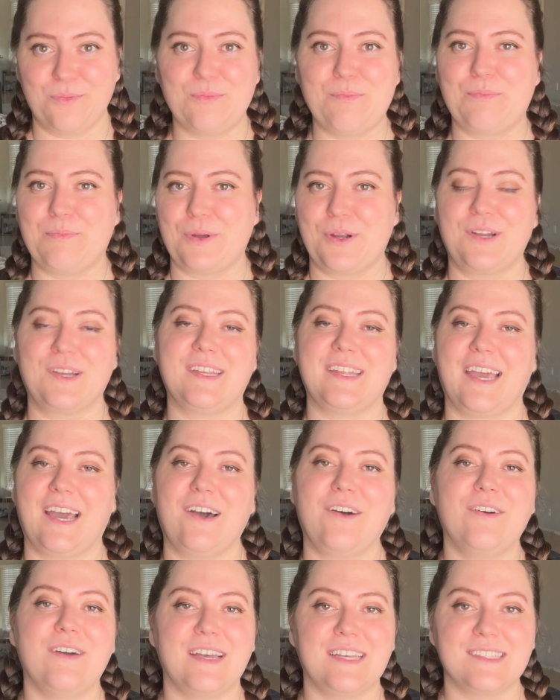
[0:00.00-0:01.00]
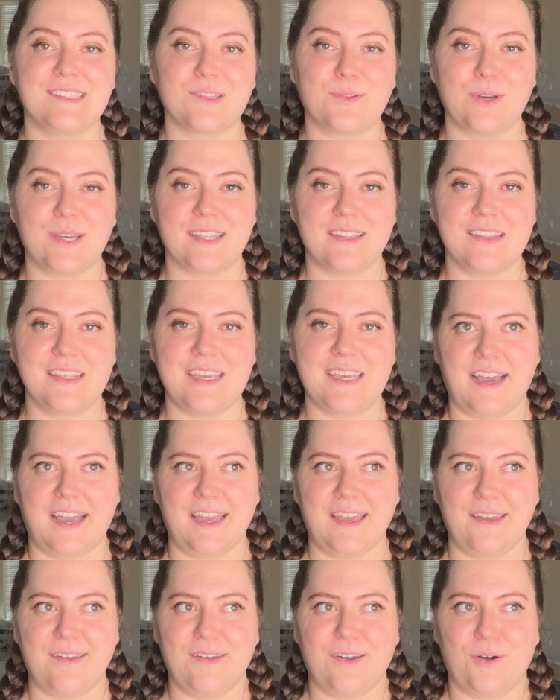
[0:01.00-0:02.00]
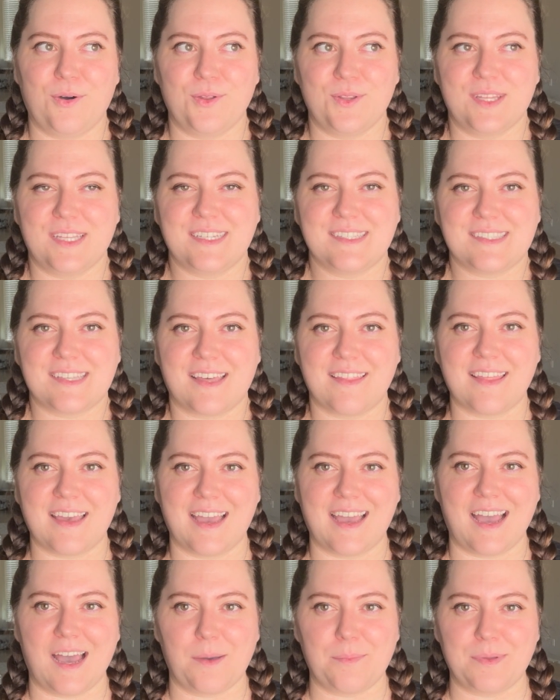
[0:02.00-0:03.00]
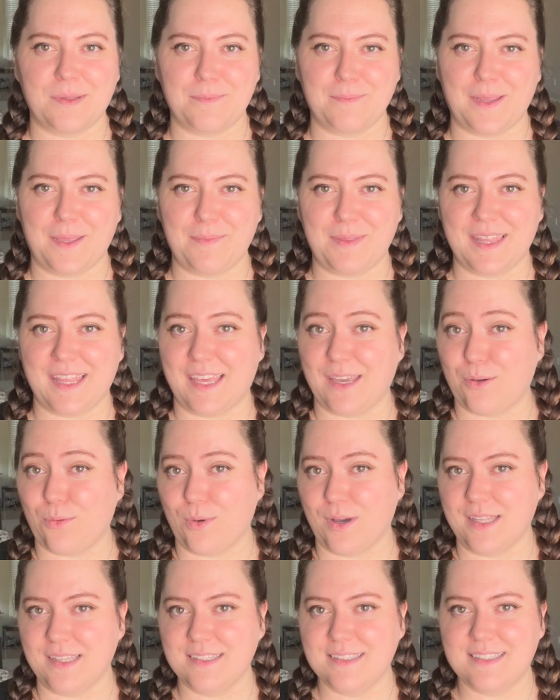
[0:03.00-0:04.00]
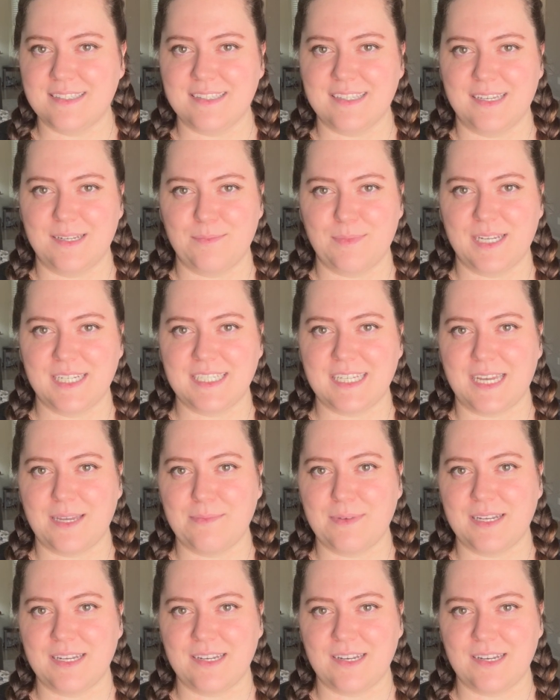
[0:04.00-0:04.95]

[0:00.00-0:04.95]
burnt out as quickly. I only saw that happen maybe like once in my time at a